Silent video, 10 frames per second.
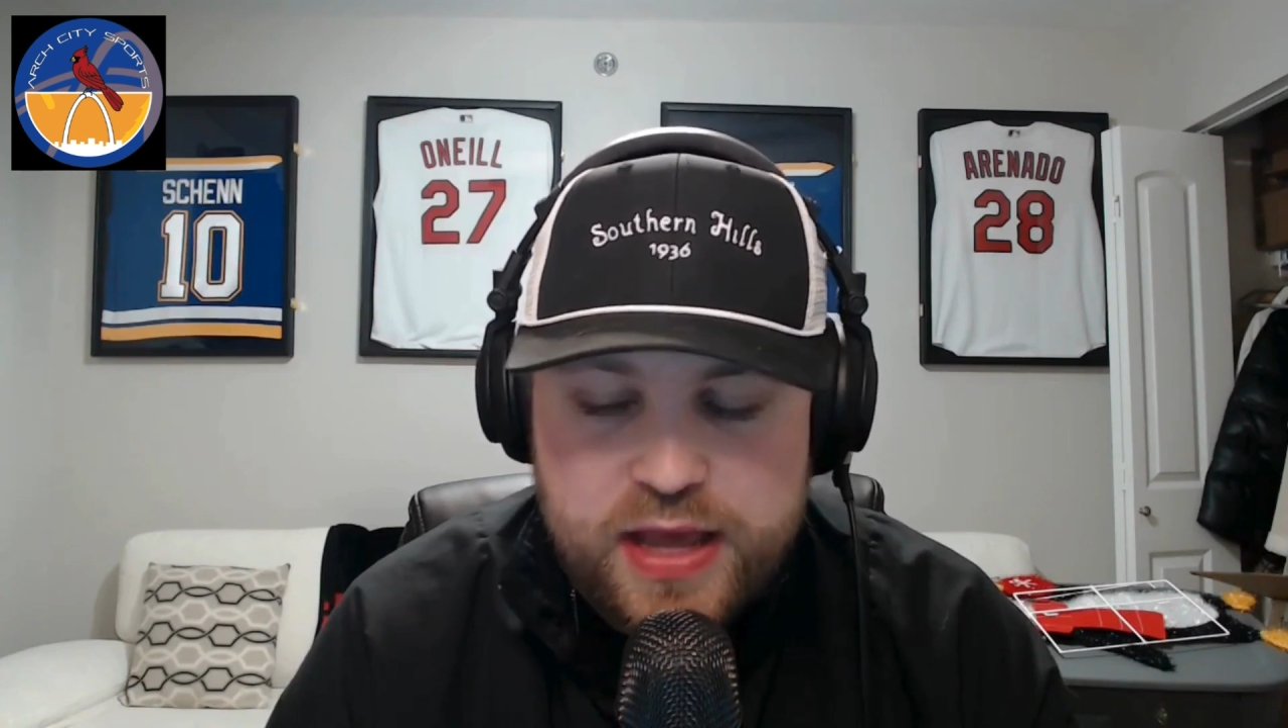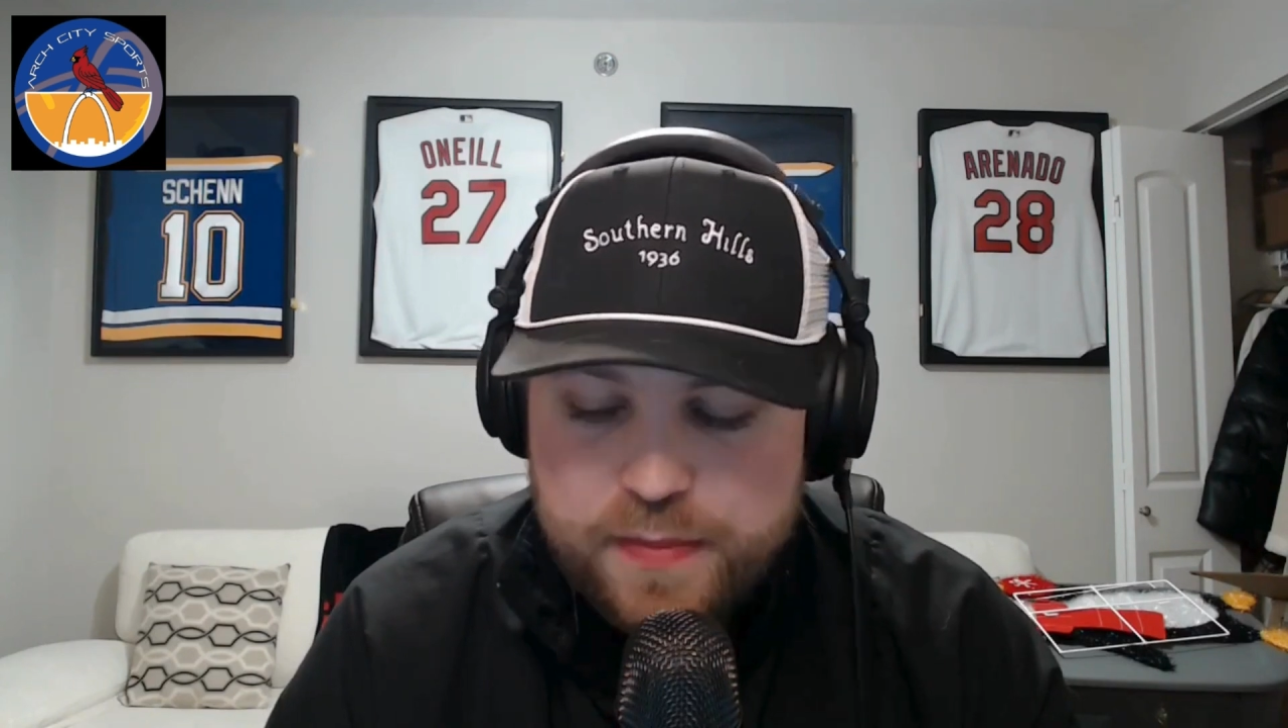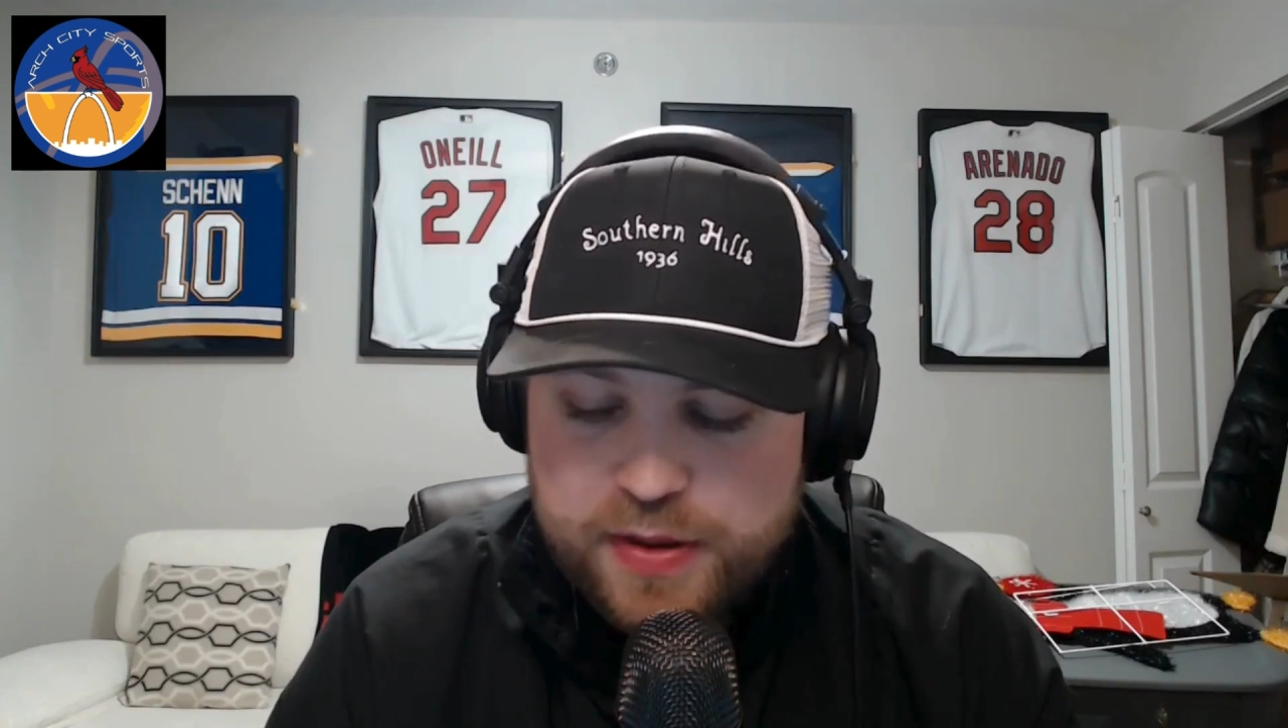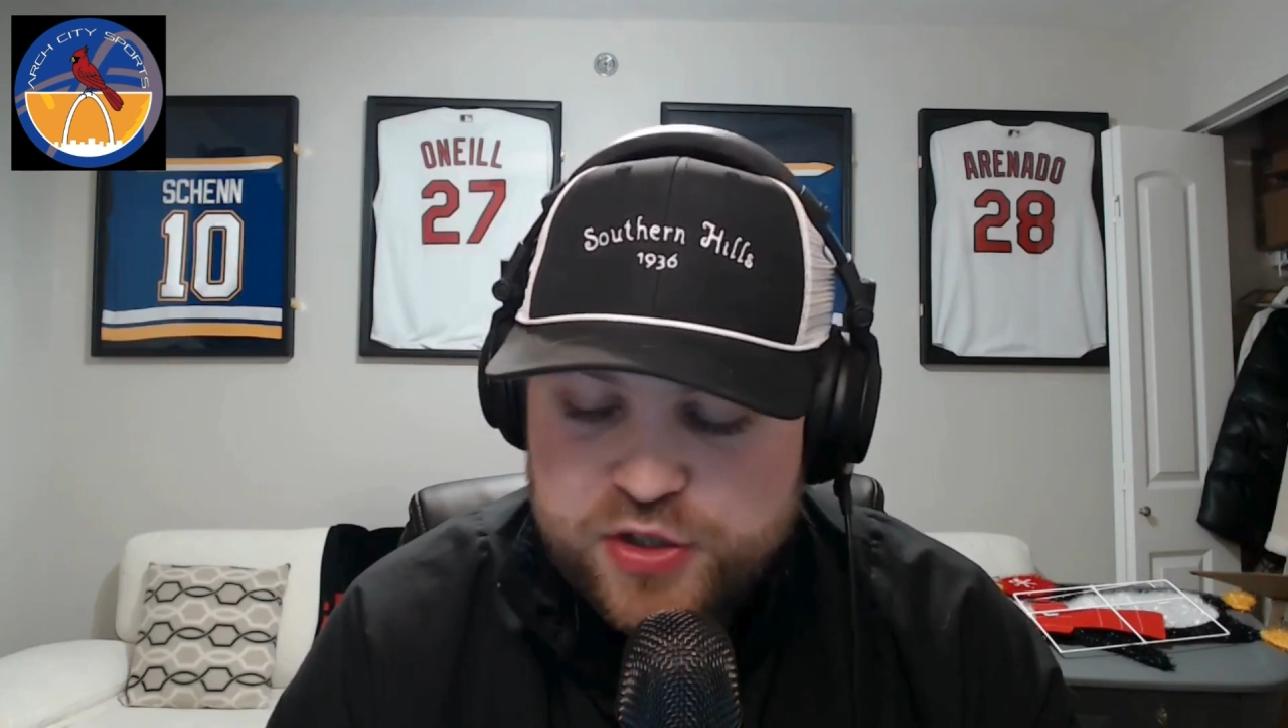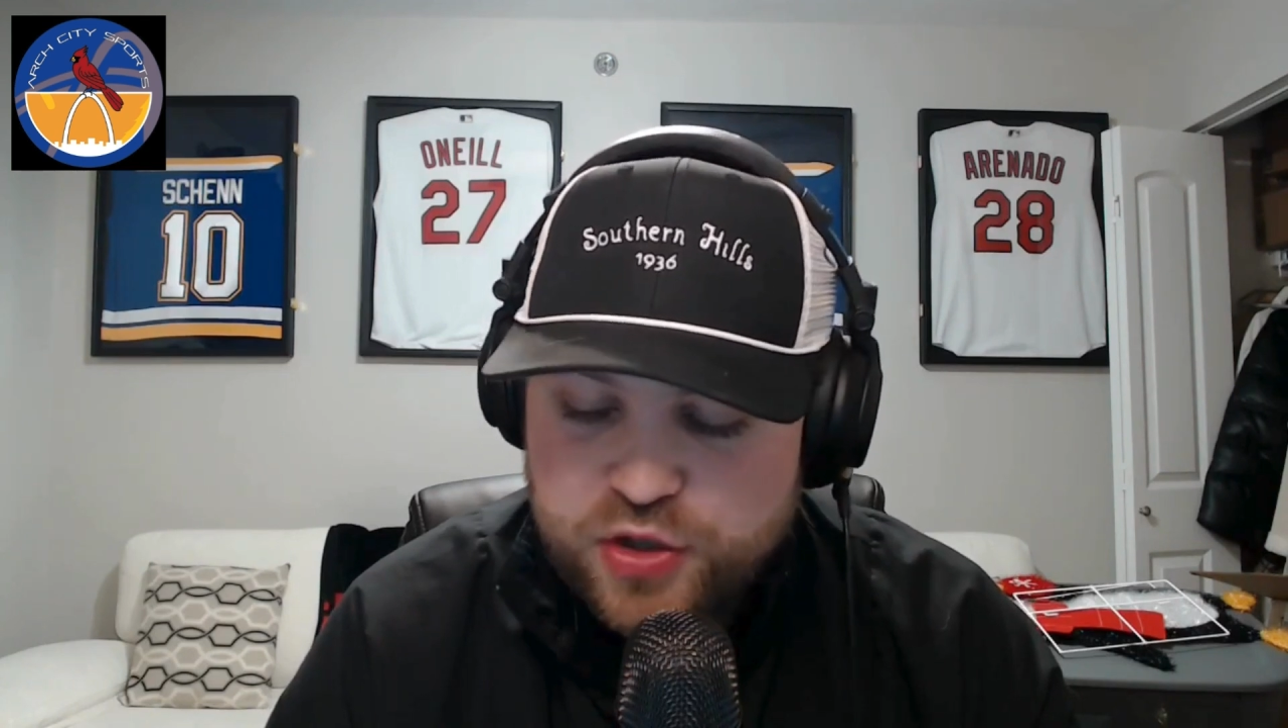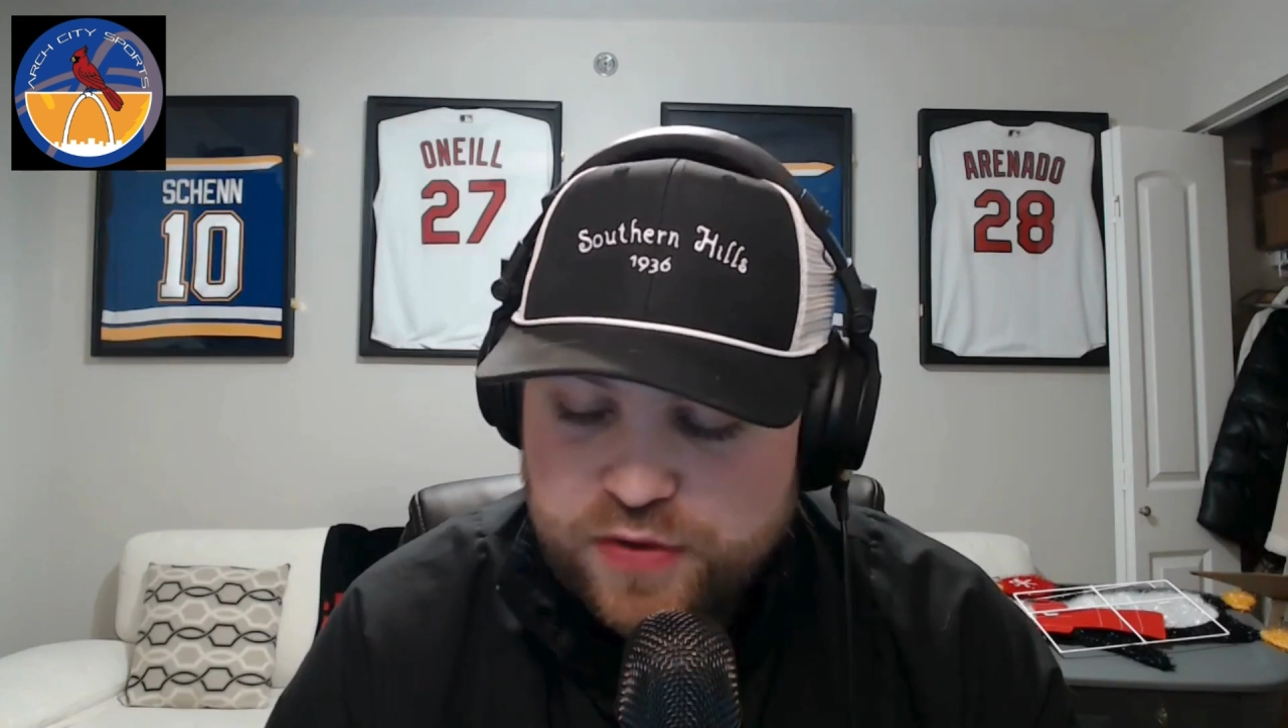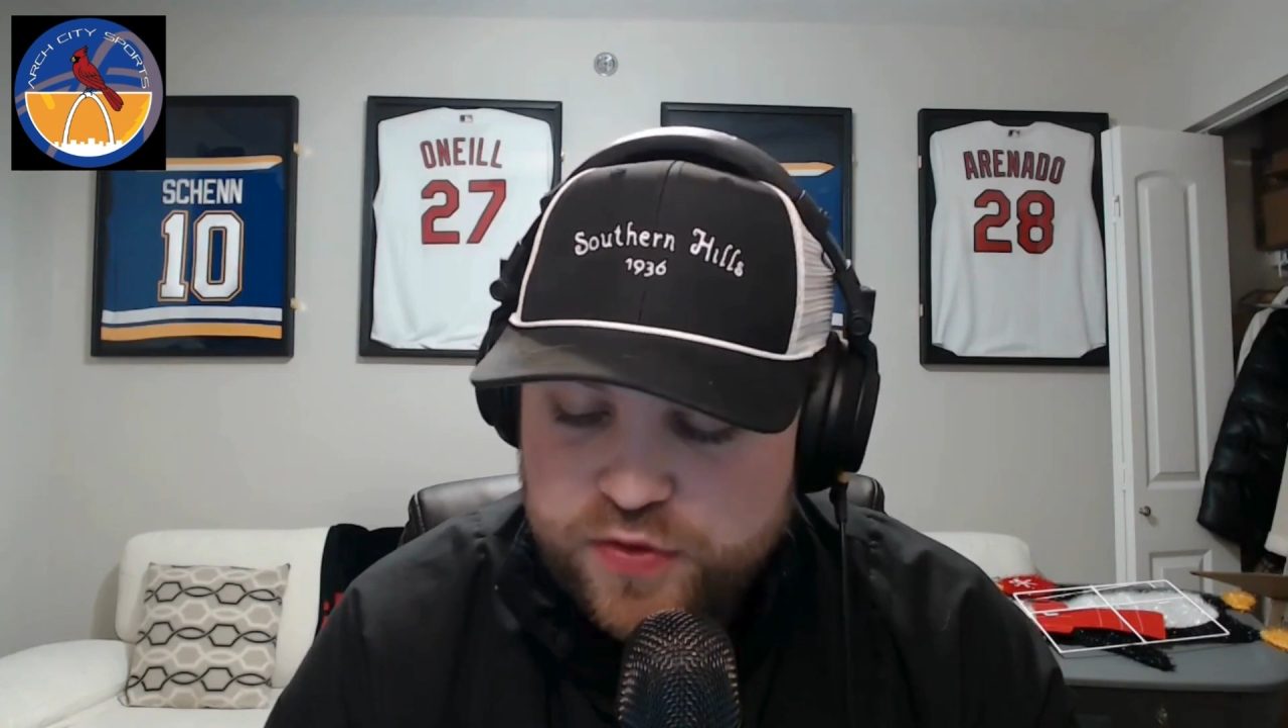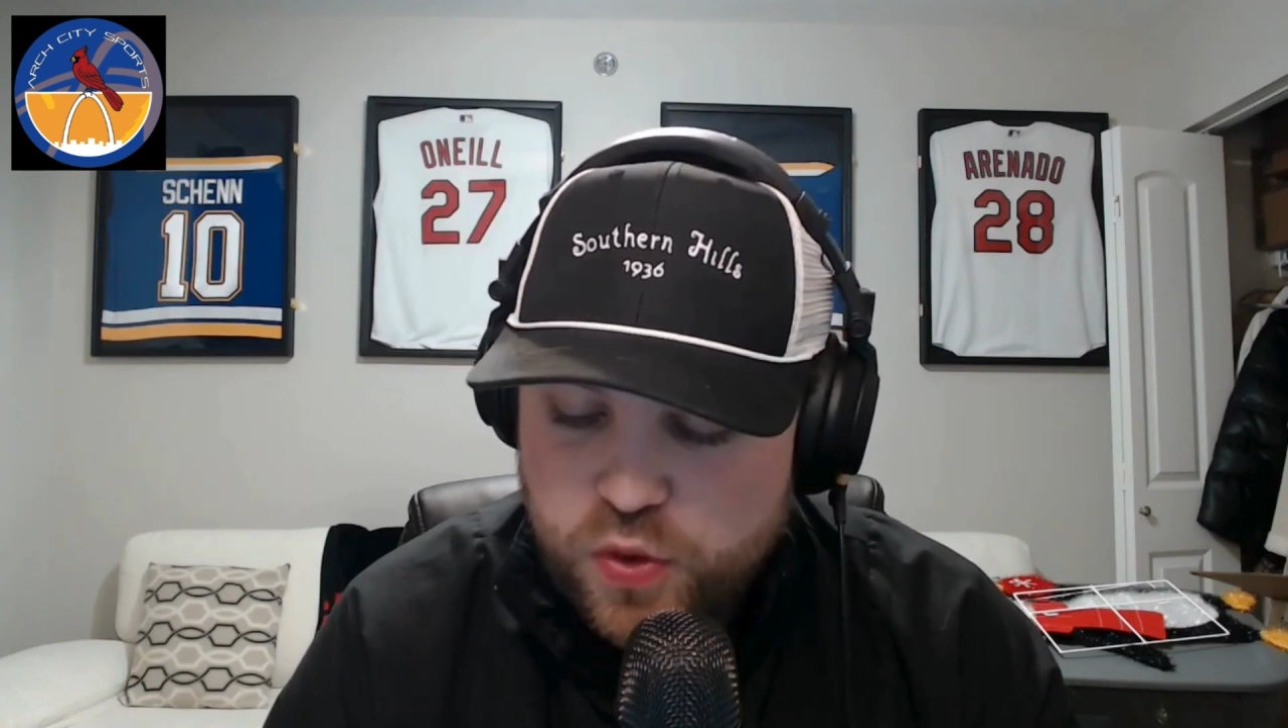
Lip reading: Make sure to, of